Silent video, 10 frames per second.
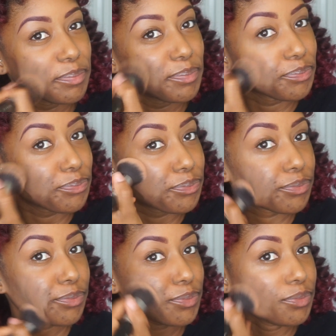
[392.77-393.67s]
is the
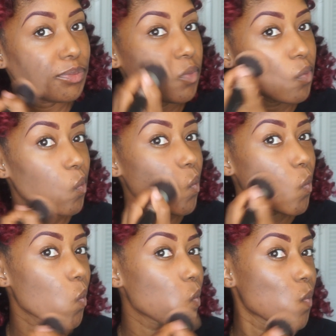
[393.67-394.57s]
Morphe
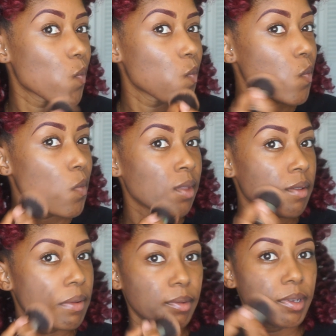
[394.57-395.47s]
M439 brush.
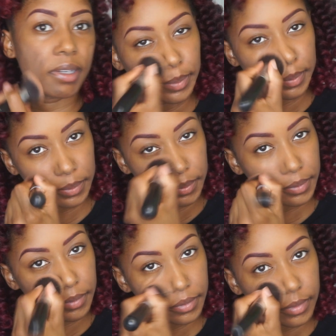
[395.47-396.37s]
I love this brush.
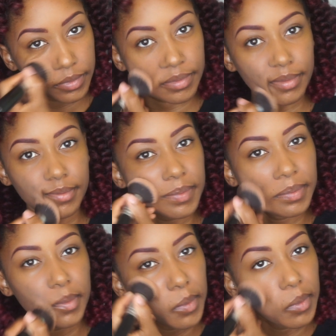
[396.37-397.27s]
It's one of my favorite
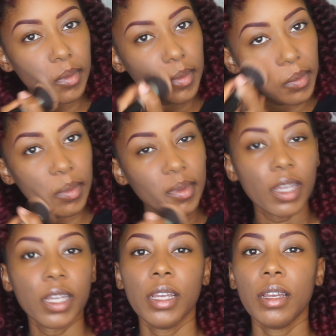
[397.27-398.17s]
brushes for applying
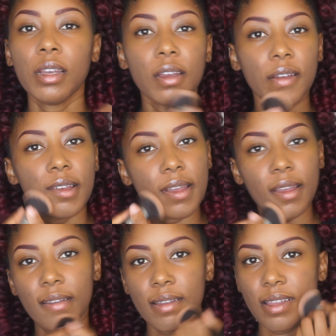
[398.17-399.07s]
foundation. So it's
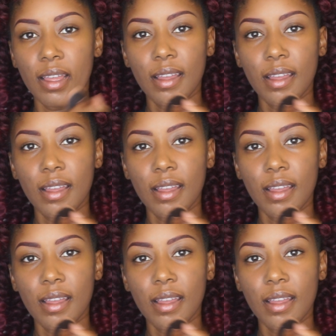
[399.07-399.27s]
perfect for my